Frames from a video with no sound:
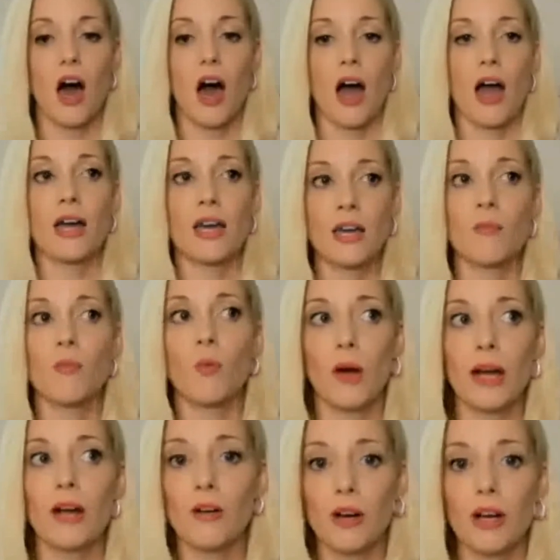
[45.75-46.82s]
I am
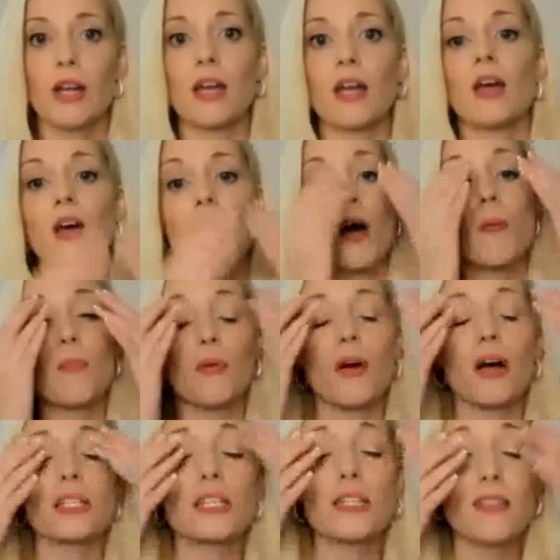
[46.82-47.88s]
wearing
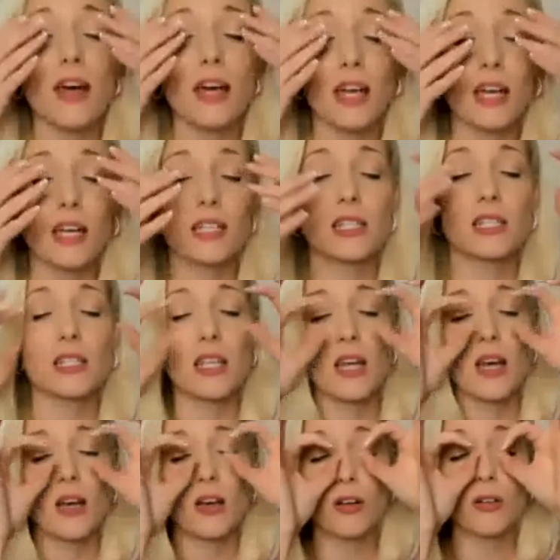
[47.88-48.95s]
prosthetics
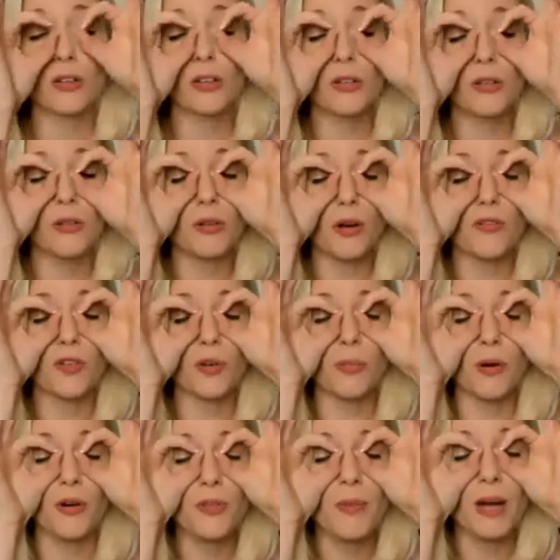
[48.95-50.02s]
glued over
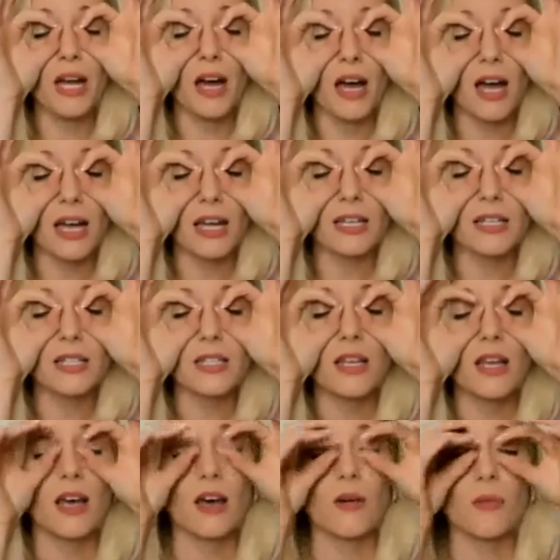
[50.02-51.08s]
both my eyes
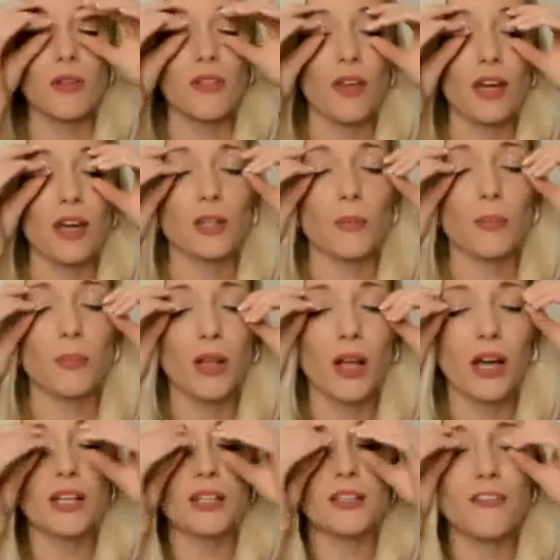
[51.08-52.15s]
with like the
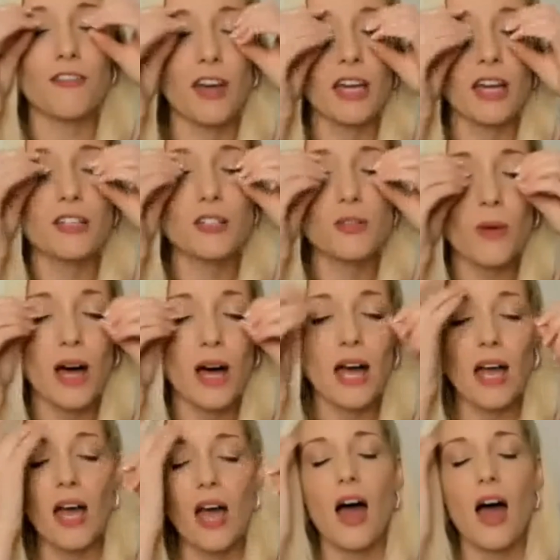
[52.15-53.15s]
blood and the fake sweat.